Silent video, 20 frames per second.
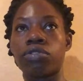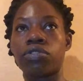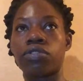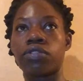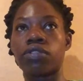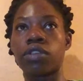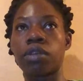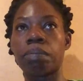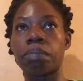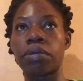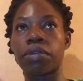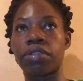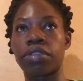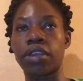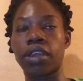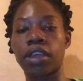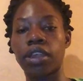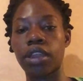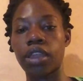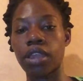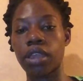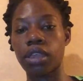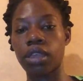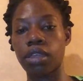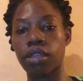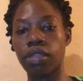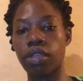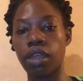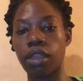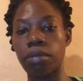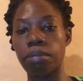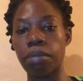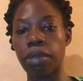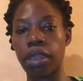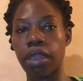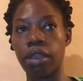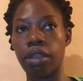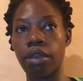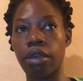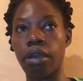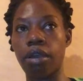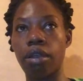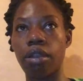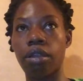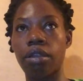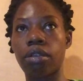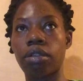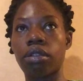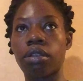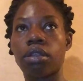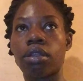sympathetic than men are,